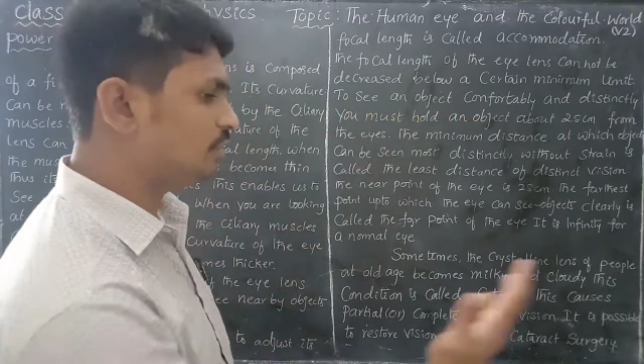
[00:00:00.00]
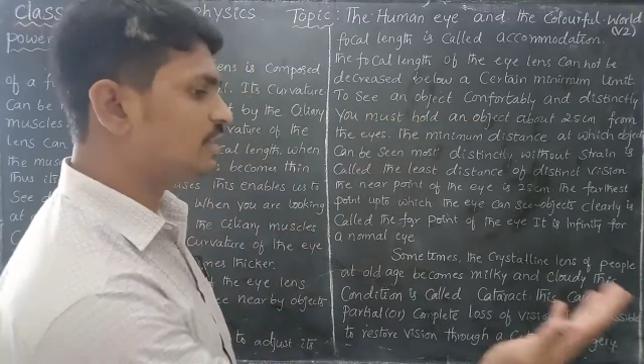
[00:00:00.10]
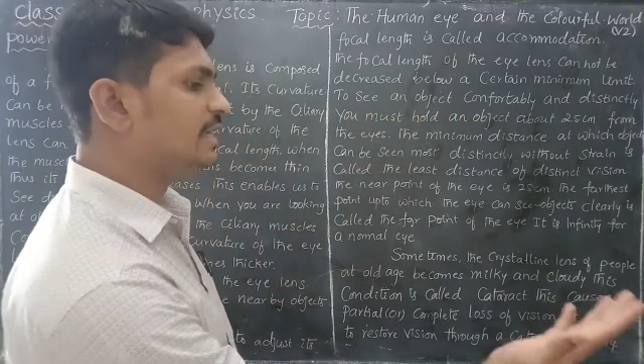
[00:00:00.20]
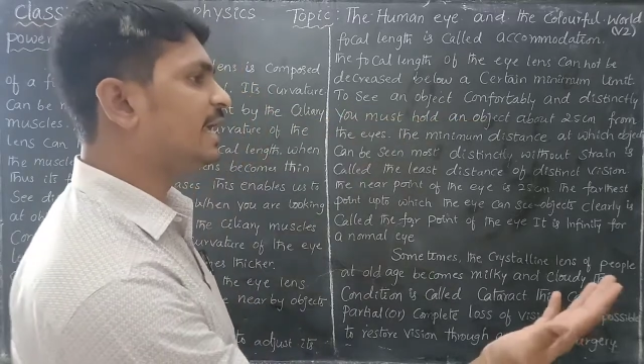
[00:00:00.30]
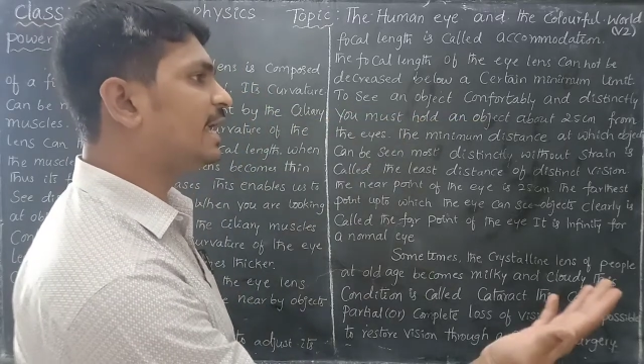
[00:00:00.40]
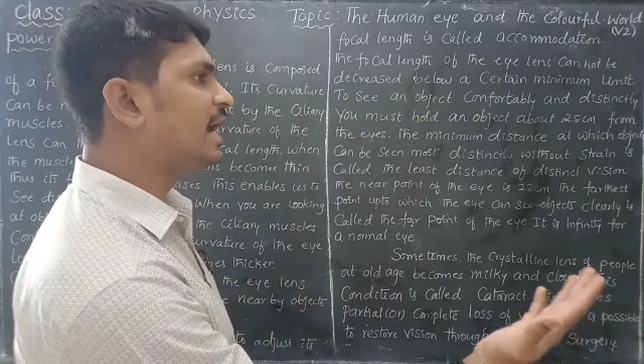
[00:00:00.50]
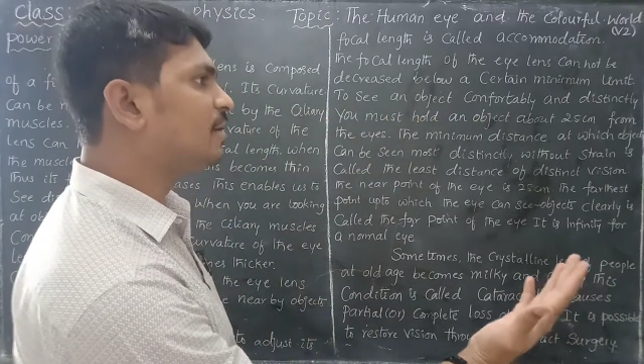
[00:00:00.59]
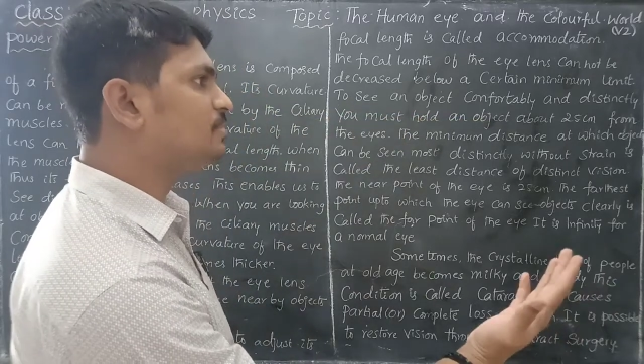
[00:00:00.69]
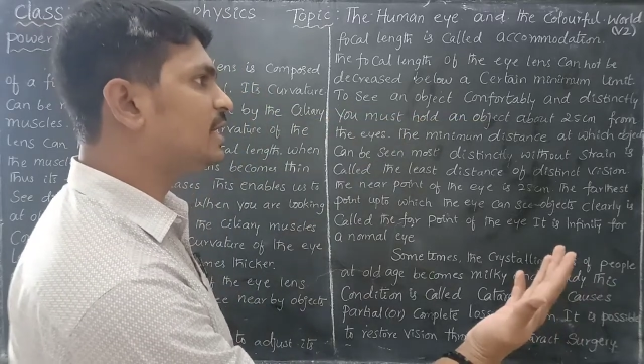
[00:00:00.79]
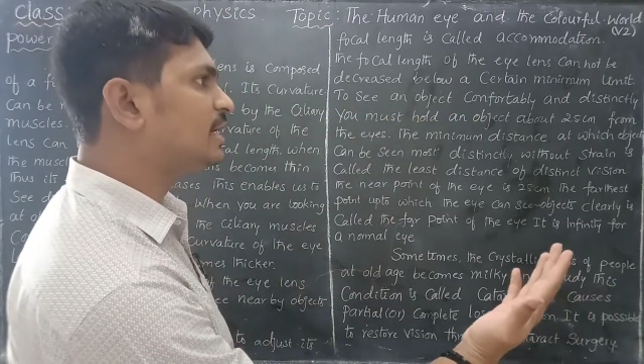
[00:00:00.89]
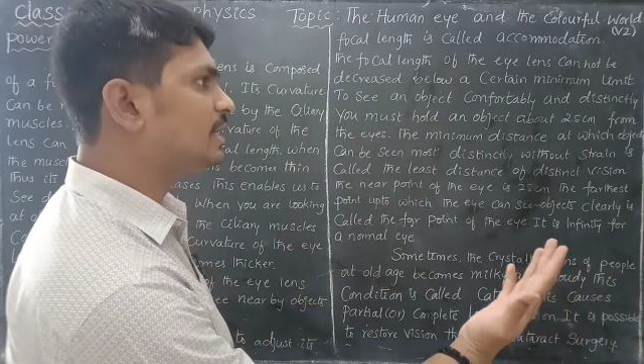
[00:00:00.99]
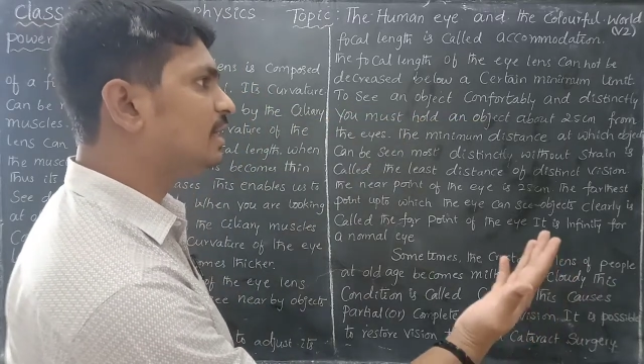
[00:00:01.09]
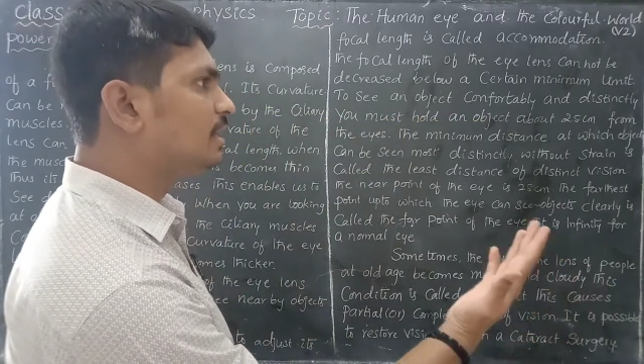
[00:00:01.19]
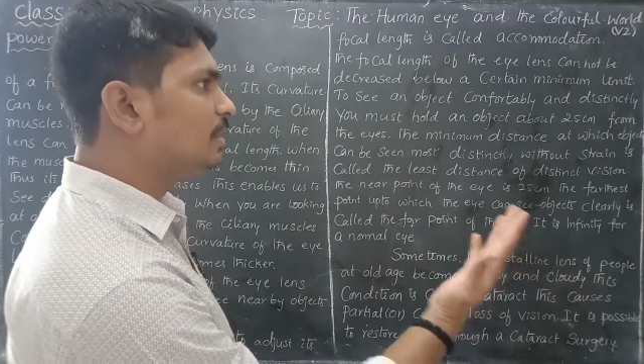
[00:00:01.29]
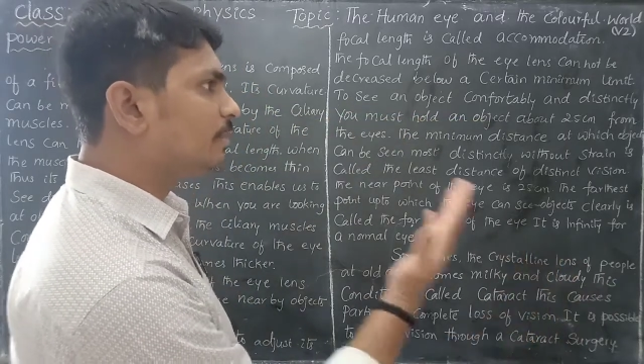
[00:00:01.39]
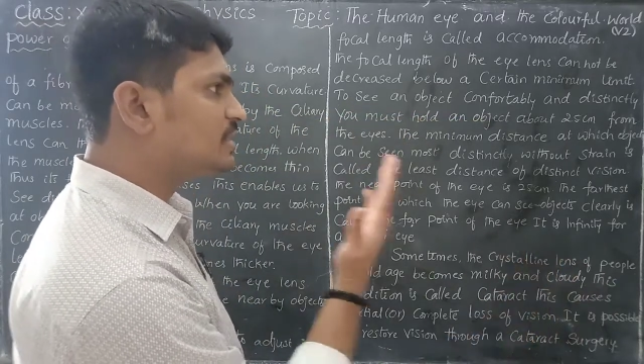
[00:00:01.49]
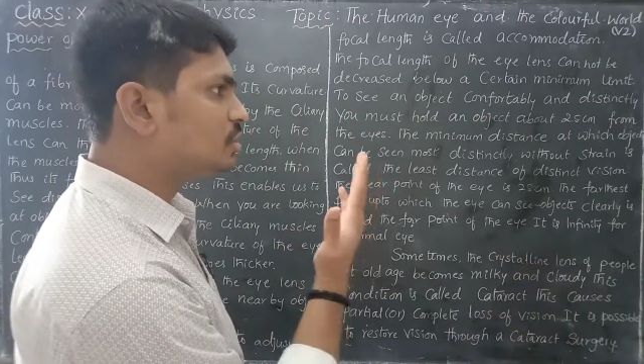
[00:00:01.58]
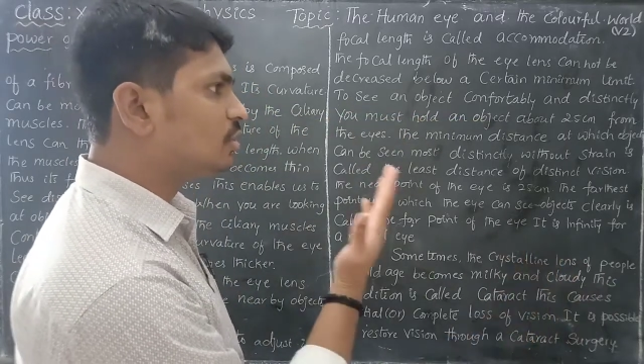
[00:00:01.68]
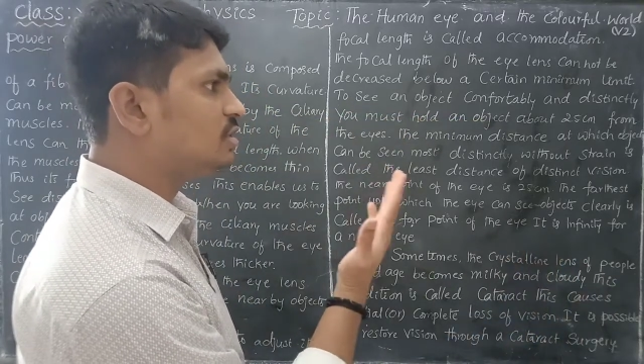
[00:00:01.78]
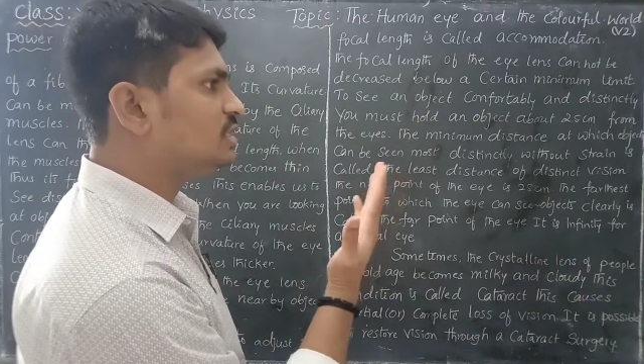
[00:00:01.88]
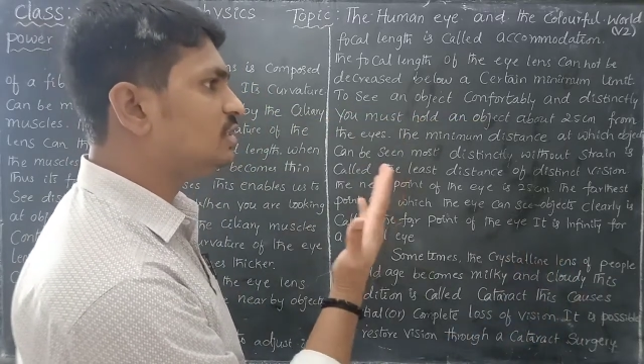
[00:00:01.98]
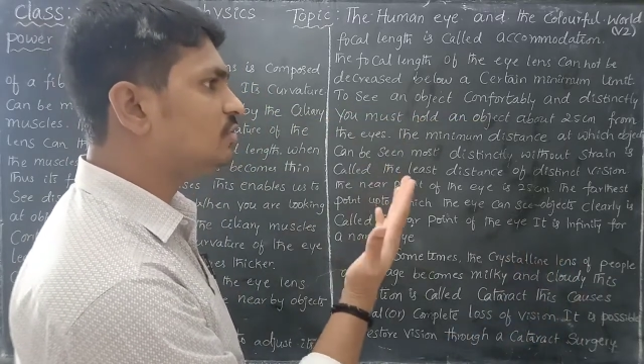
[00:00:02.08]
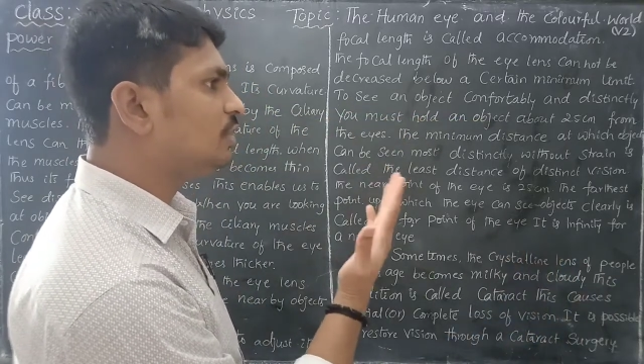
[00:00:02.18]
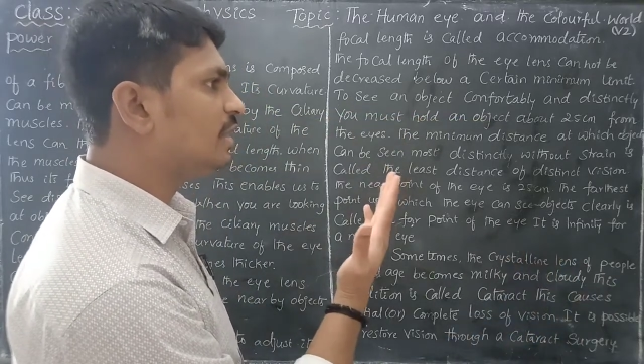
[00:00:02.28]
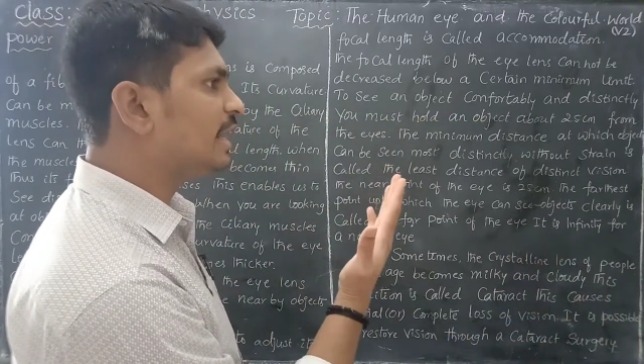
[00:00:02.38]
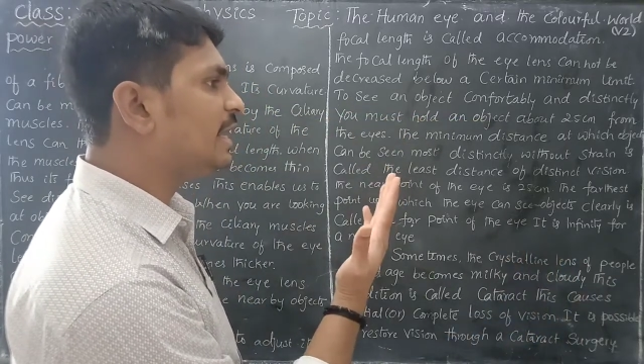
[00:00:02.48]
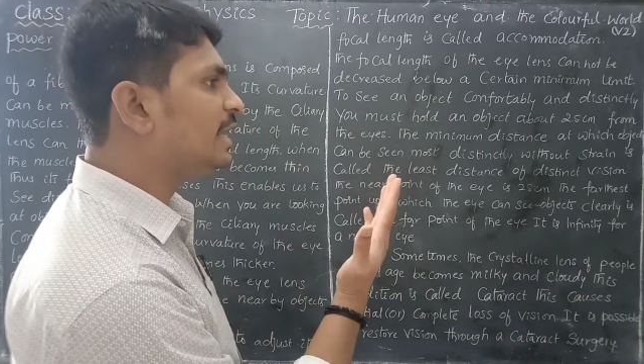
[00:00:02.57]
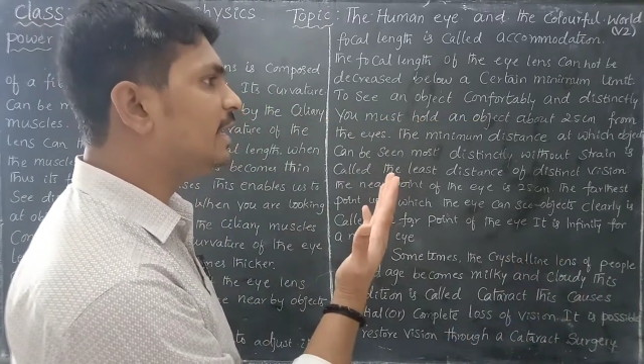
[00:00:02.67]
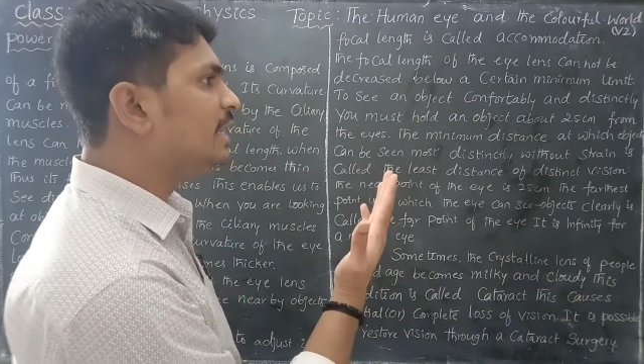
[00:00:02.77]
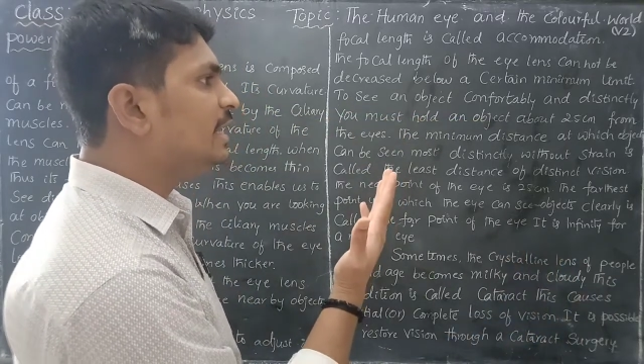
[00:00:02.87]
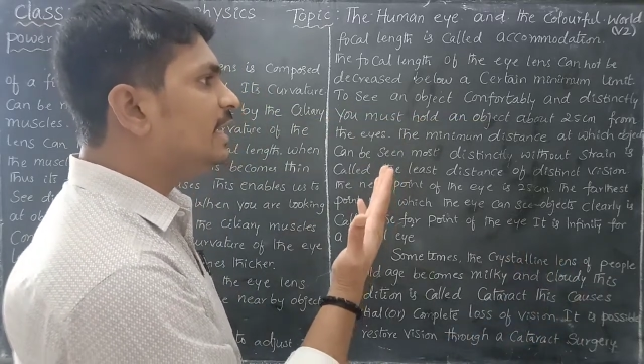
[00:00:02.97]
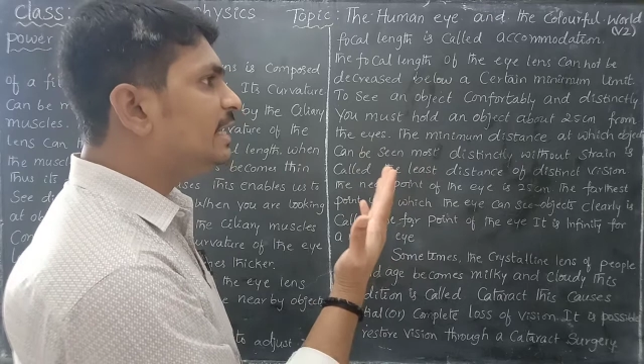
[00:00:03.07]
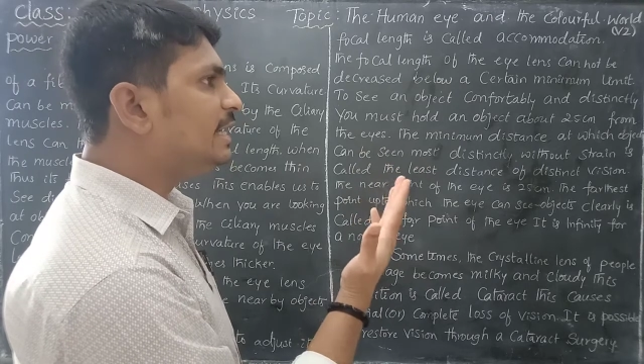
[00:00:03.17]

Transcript: If you take an object much closer to your eye,